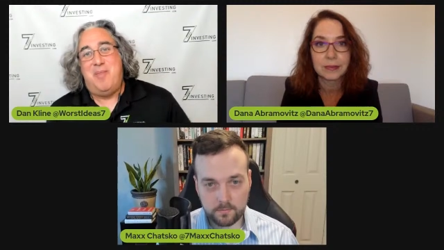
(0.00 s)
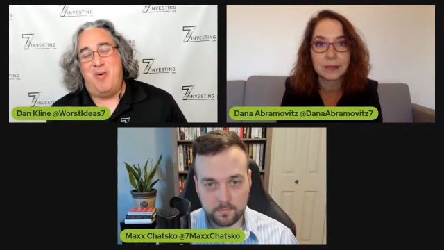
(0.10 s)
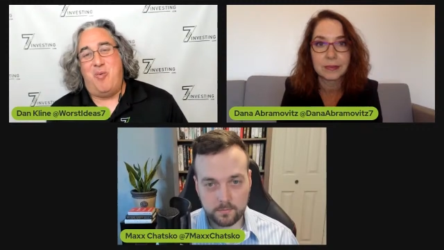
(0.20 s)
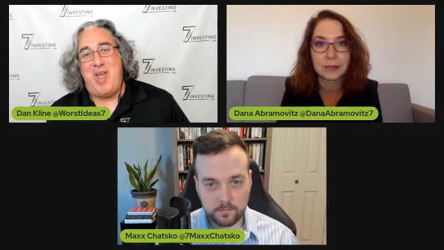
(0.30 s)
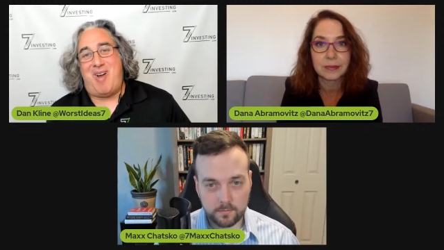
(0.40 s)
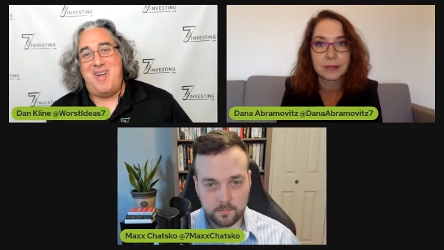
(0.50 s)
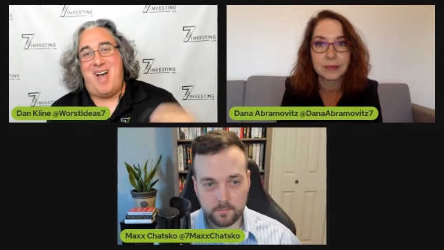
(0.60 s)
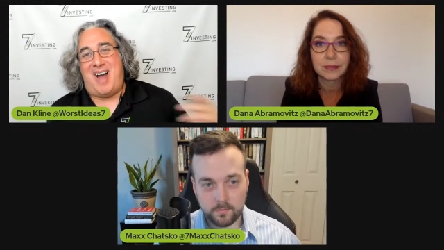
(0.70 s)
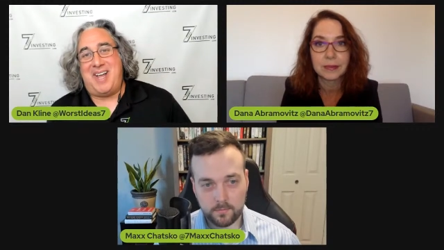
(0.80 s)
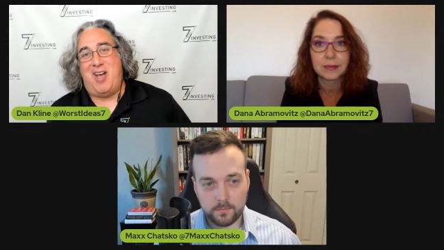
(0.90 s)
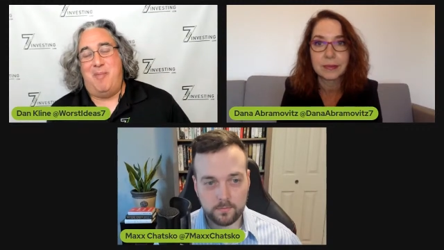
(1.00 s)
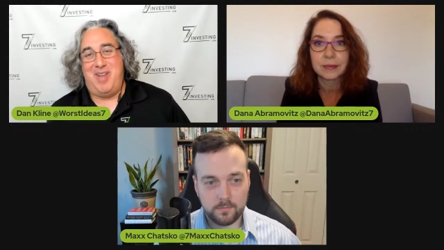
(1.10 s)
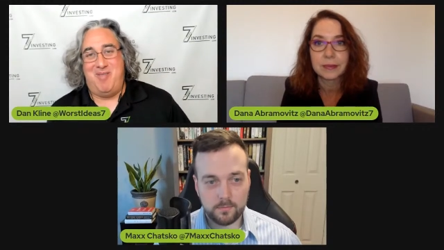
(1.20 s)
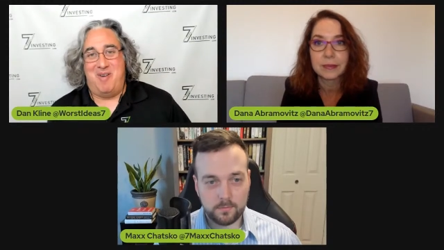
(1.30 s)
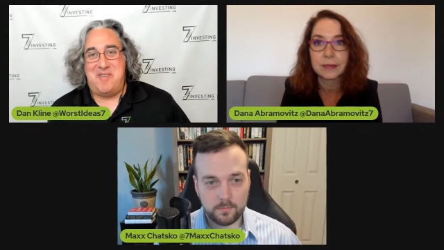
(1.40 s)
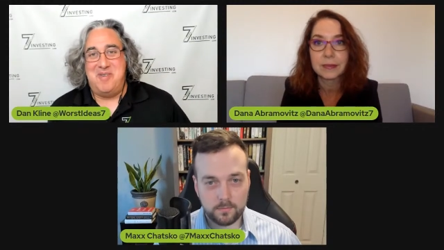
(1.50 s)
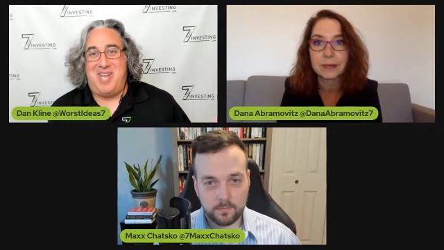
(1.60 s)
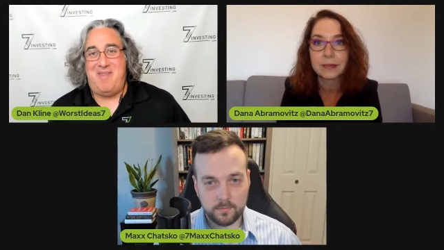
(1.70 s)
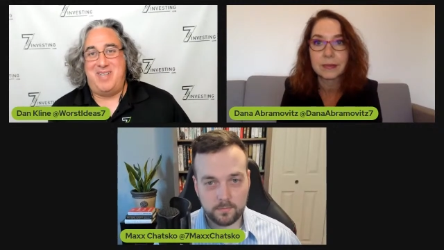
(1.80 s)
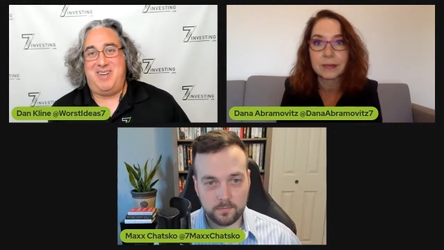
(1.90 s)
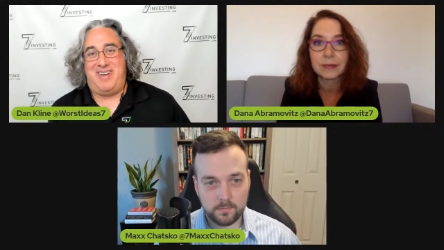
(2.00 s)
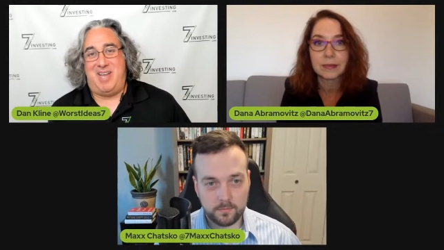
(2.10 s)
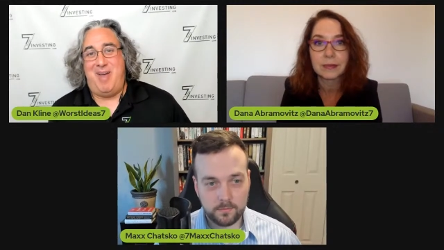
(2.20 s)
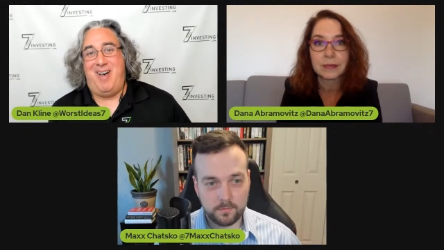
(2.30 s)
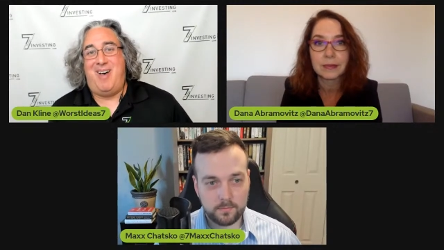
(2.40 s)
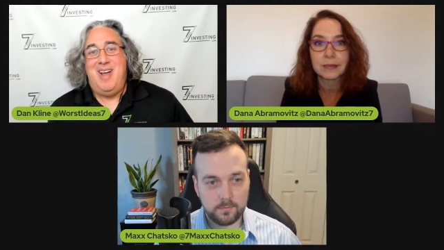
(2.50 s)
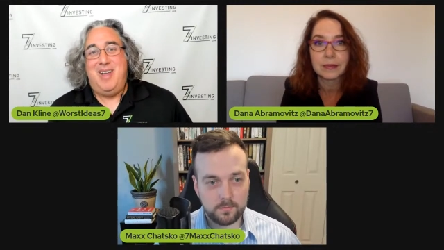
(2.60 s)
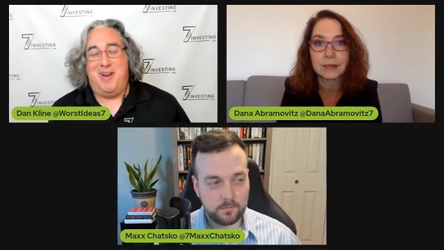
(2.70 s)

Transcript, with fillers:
Speaker 1: but we are not a company where if you give us your email,